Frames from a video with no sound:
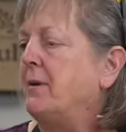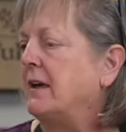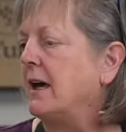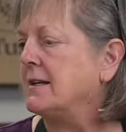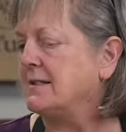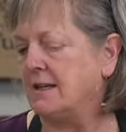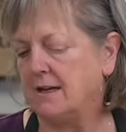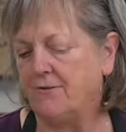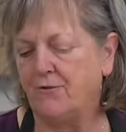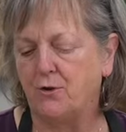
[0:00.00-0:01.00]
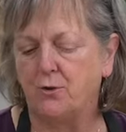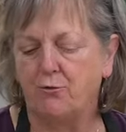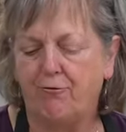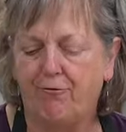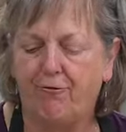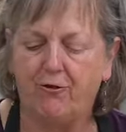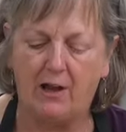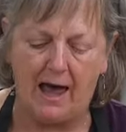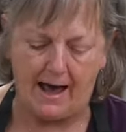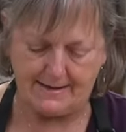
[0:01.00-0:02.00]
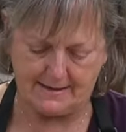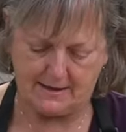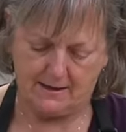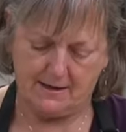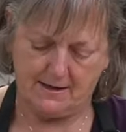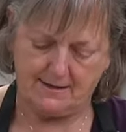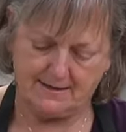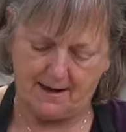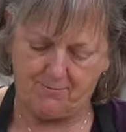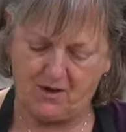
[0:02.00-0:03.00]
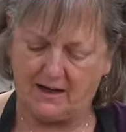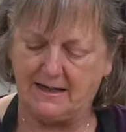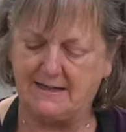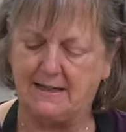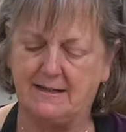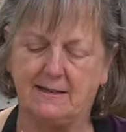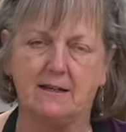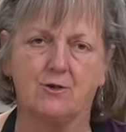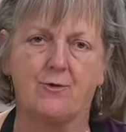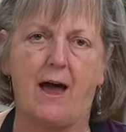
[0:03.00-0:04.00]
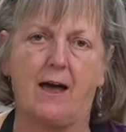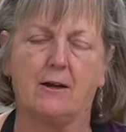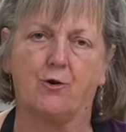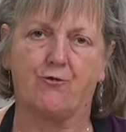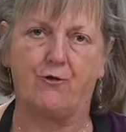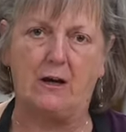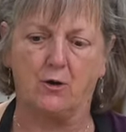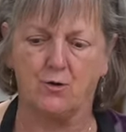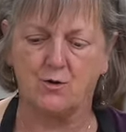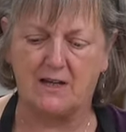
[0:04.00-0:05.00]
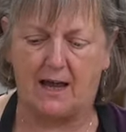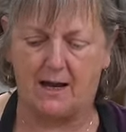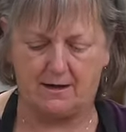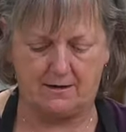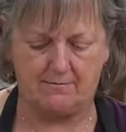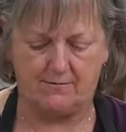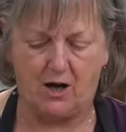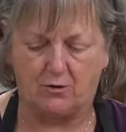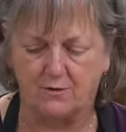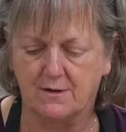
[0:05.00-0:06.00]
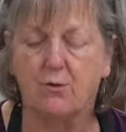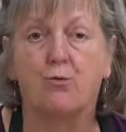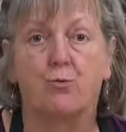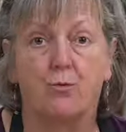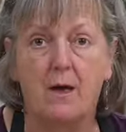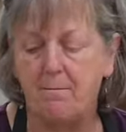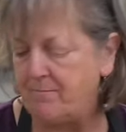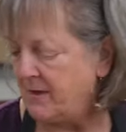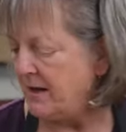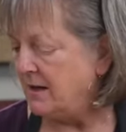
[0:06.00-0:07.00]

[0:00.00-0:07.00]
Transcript: Because if you flat something, it's easy to drag your fingers and knuckles through them.